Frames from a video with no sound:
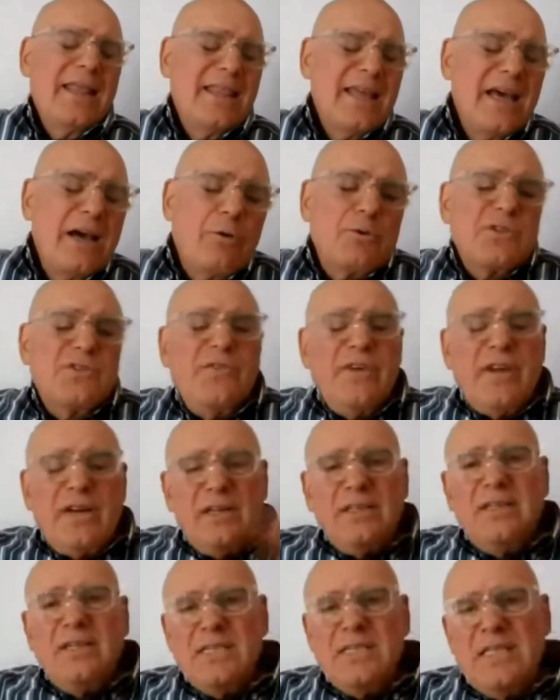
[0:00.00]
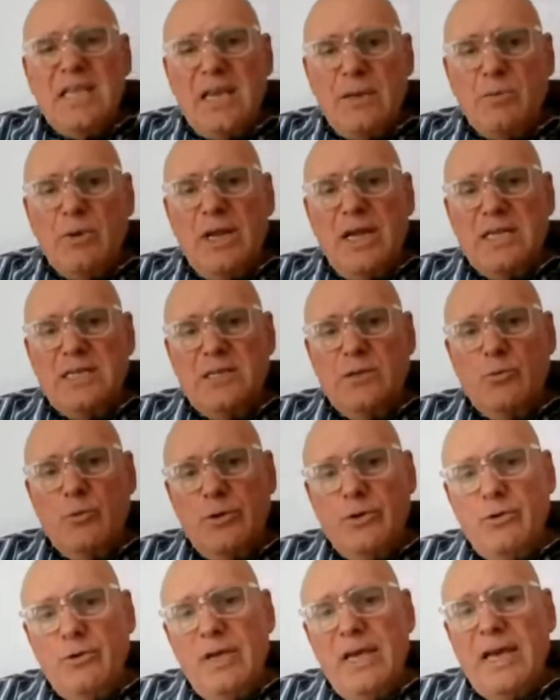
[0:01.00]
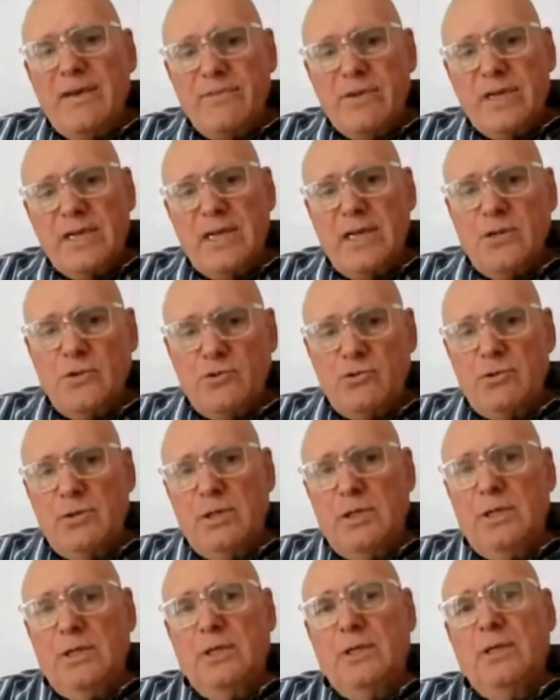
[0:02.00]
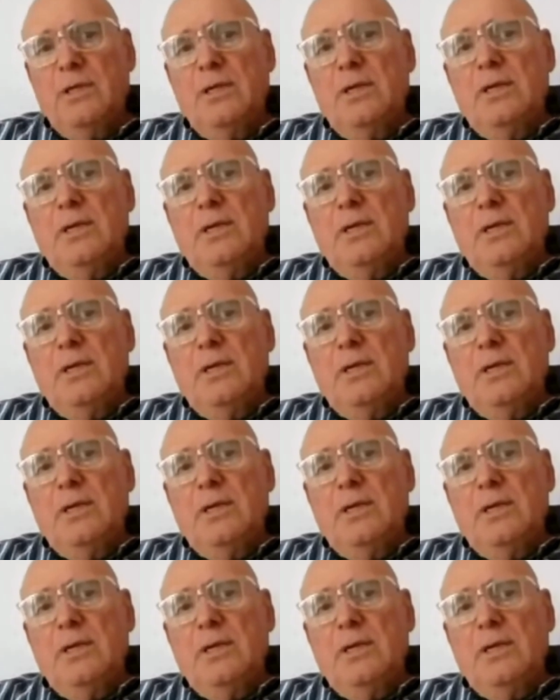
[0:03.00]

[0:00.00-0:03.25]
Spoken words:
That was very destabilizing. When you have a country